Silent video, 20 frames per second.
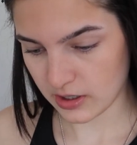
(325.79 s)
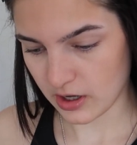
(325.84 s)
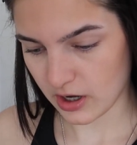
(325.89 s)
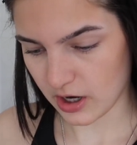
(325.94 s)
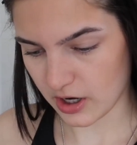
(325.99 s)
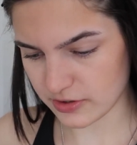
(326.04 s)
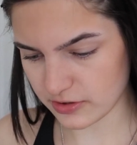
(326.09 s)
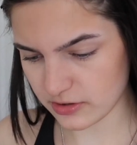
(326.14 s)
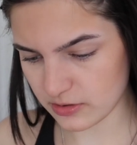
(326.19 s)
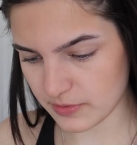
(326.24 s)

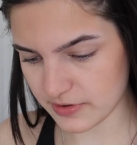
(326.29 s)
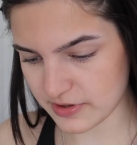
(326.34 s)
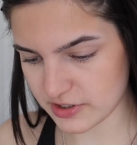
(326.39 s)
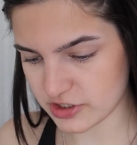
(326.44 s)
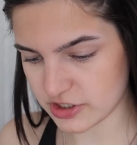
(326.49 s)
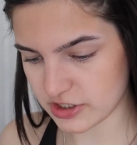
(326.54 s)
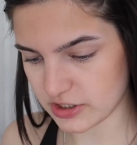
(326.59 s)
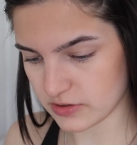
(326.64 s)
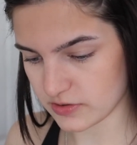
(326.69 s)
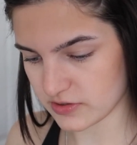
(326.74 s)
I don't know whether
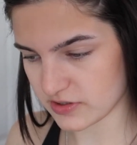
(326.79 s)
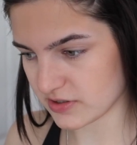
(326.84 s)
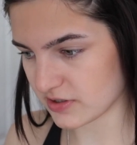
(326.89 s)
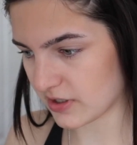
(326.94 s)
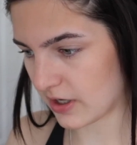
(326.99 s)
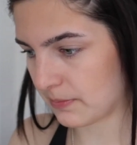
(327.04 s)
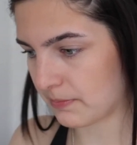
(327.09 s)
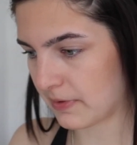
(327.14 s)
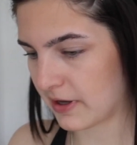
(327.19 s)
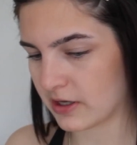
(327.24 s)
she uses
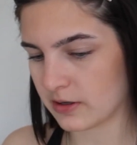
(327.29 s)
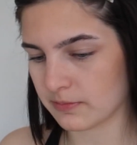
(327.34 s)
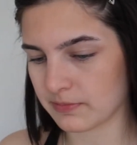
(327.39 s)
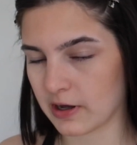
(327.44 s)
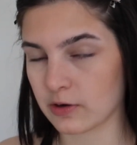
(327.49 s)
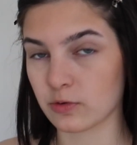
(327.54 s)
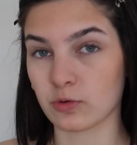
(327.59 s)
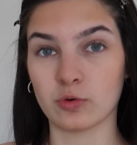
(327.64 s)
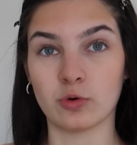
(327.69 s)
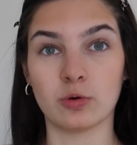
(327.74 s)
like baking
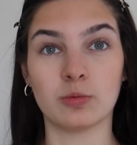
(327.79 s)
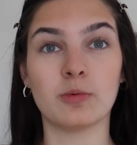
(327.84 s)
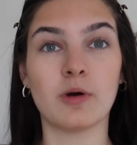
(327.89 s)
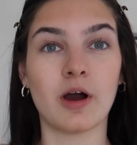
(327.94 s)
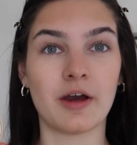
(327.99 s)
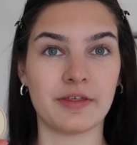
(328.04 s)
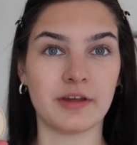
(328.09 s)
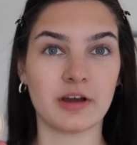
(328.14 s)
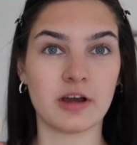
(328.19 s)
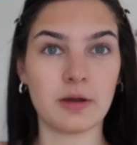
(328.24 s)
powder or normal.
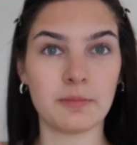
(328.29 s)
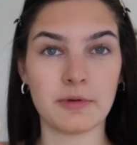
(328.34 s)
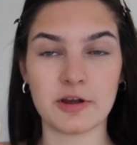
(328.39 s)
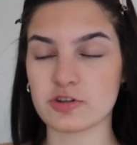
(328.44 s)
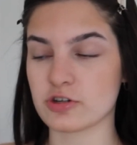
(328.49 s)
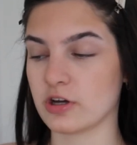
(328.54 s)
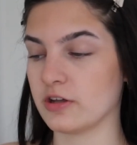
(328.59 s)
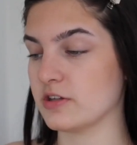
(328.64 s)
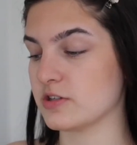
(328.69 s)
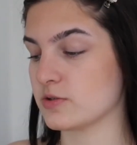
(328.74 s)
I think I might
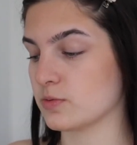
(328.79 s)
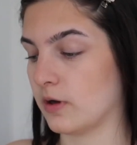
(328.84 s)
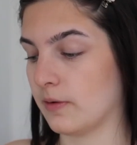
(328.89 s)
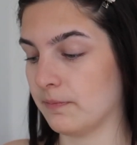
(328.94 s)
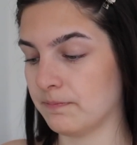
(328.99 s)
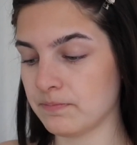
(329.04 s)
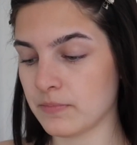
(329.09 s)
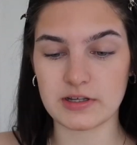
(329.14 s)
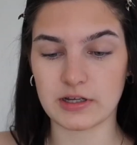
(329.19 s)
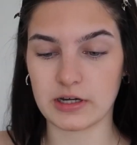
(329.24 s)
try this
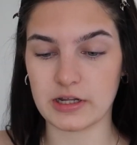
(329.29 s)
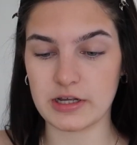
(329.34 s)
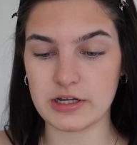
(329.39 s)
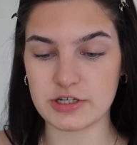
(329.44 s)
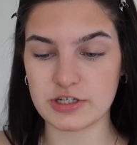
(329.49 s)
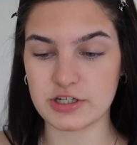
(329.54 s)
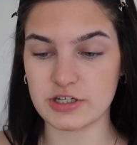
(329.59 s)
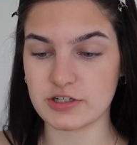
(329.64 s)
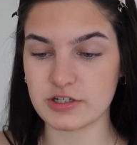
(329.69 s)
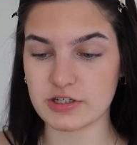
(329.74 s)
one. Basically,
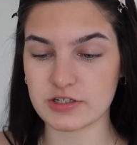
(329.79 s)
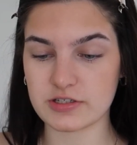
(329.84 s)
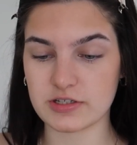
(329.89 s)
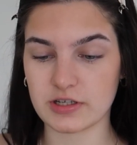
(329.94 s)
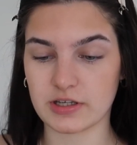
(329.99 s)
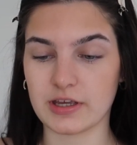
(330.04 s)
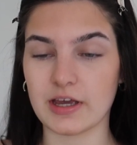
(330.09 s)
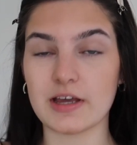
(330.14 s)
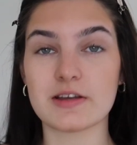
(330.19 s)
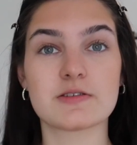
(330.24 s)
she just
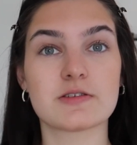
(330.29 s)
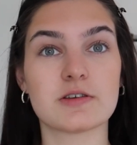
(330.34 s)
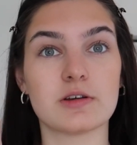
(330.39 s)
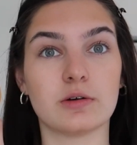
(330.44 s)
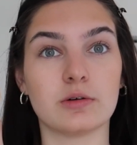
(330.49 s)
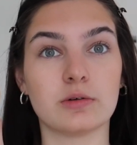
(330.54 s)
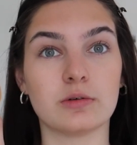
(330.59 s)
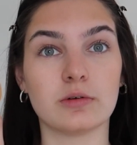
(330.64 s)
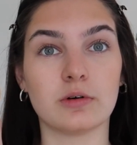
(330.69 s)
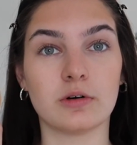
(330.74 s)
gets it
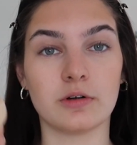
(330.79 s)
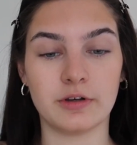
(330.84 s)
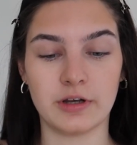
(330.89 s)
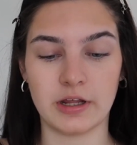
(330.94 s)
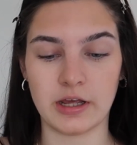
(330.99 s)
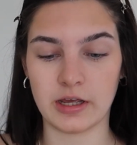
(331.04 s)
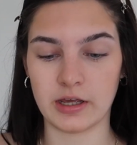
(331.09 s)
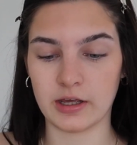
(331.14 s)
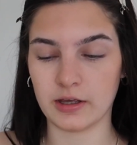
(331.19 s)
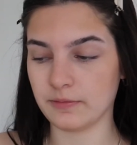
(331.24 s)
all on
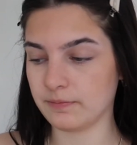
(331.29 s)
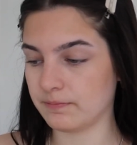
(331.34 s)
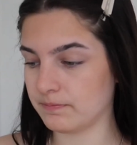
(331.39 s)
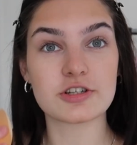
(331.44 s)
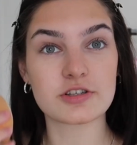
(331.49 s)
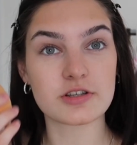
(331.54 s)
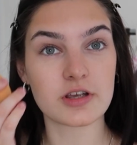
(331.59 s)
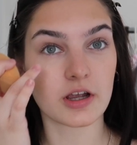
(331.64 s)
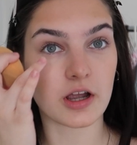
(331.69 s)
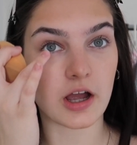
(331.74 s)
here,
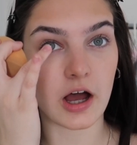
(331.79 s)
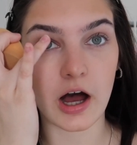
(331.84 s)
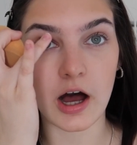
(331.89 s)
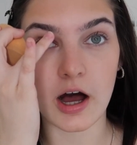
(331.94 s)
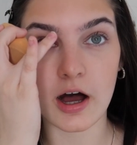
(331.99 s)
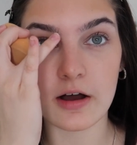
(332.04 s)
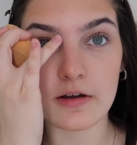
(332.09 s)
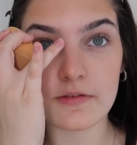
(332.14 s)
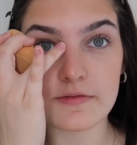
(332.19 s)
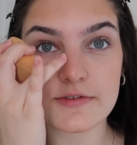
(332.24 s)
just
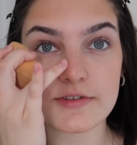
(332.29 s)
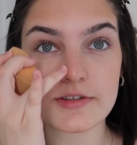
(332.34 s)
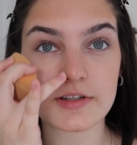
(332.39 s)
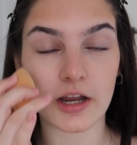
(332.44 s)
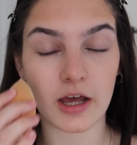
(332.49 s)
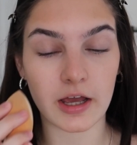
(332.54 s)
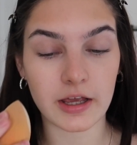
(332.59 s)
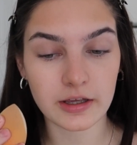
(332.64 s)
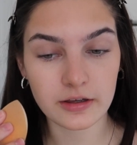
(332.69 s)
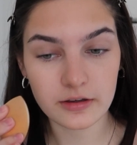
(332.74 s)
carves
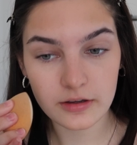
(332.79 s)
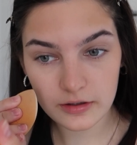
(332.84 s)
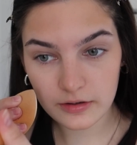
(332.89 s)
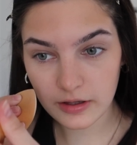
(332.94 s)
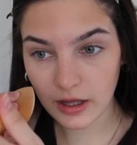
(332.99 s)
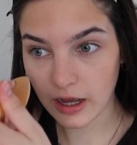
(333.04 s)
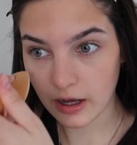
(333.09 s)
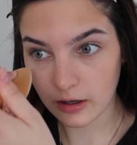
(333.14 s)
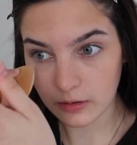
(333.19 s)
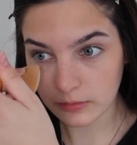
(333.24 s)
like
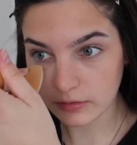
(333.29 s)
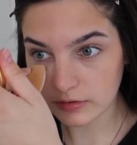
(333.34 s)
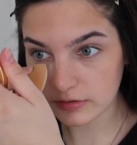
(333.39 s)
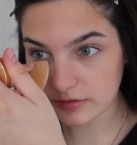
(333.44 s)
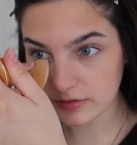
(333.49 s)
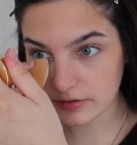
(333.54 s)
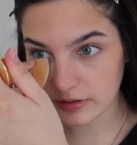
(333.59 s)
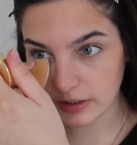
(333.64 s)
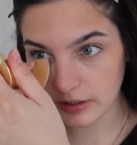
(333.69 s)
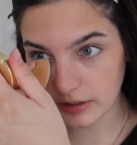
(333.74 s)
how
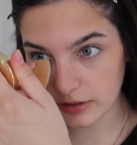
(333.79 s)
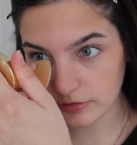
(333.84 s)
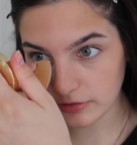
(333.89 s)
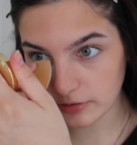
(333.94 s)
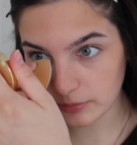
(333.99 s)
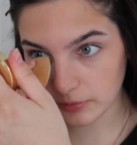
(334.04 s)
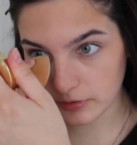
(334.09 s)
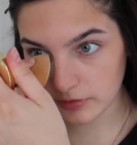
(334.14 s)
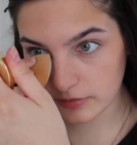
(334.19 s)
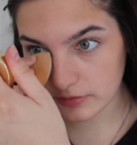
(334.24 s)
skinny
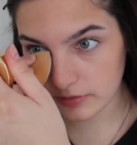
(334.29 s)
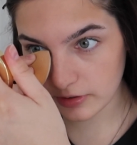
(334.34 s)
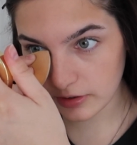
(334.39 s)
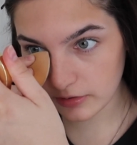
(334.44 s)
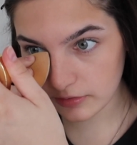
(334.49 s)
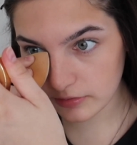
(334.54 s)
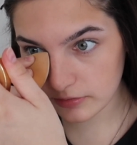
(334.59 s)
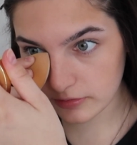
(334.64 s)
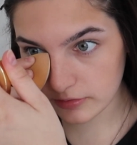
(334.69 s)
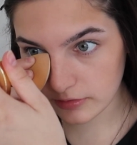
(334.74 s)
she wants
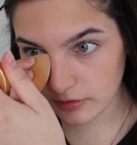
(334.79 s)
it.